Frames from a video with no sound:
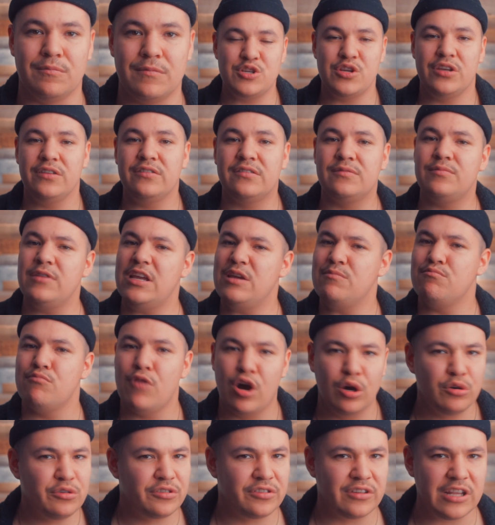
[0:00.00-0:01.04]
She's
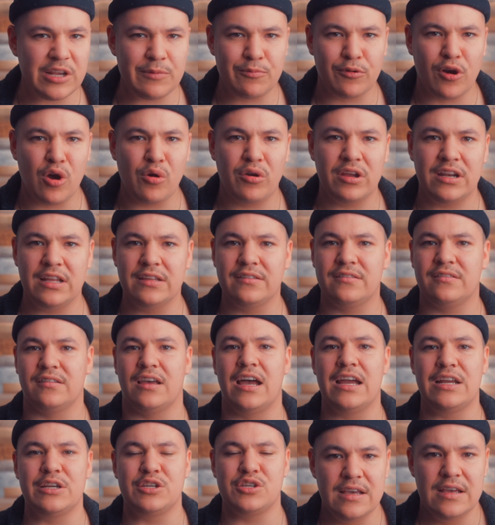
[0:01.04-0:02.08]
emotionally broken
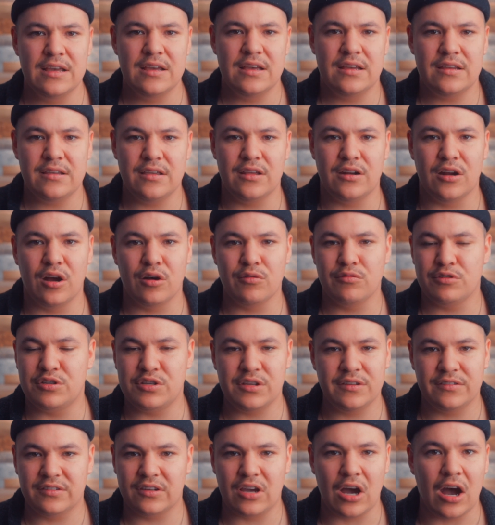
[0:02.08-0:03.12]
inside.
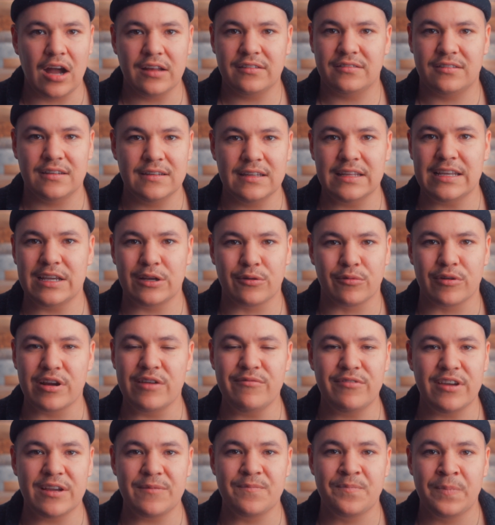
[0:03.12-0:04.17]
She's constantly
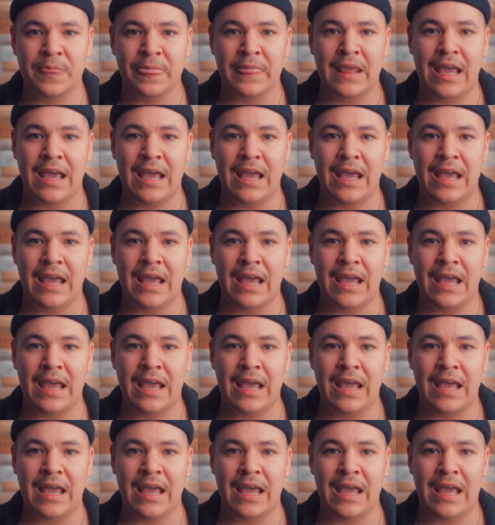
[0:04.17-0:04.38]
grieving.